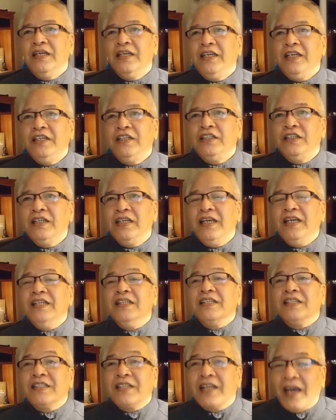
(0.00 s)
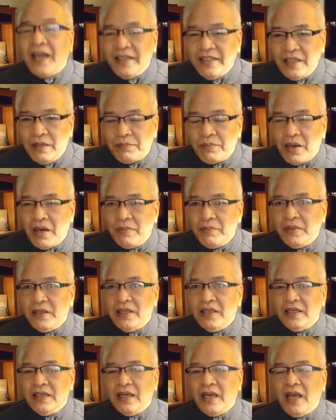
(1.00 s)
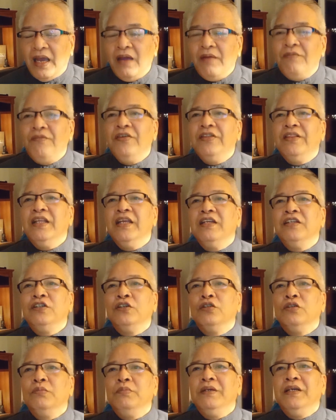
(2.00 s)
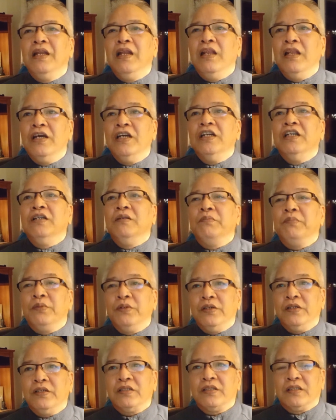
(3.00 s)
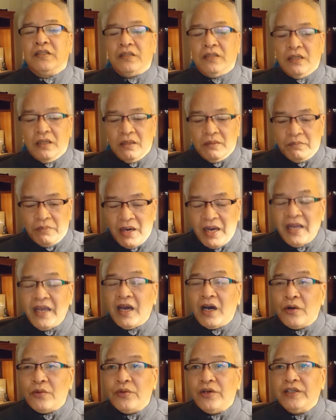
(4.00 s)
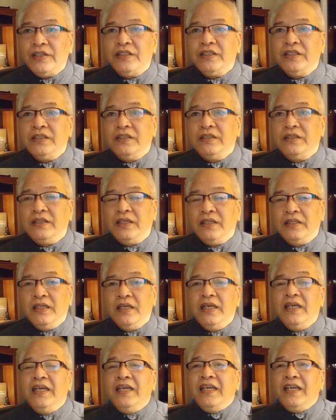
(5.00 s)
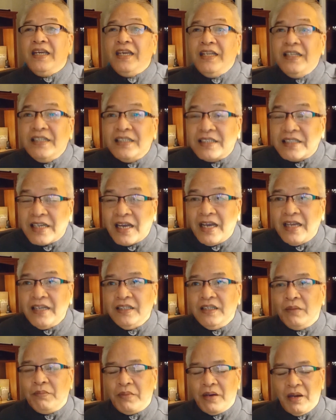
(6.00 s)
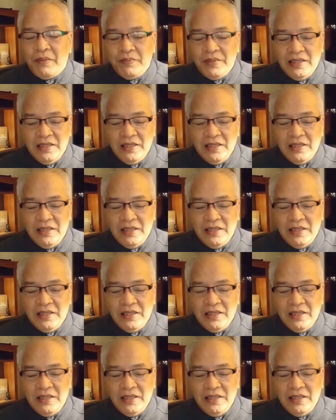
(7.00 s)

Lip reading: is inside the family. Everything should be learned first by our children inside the family.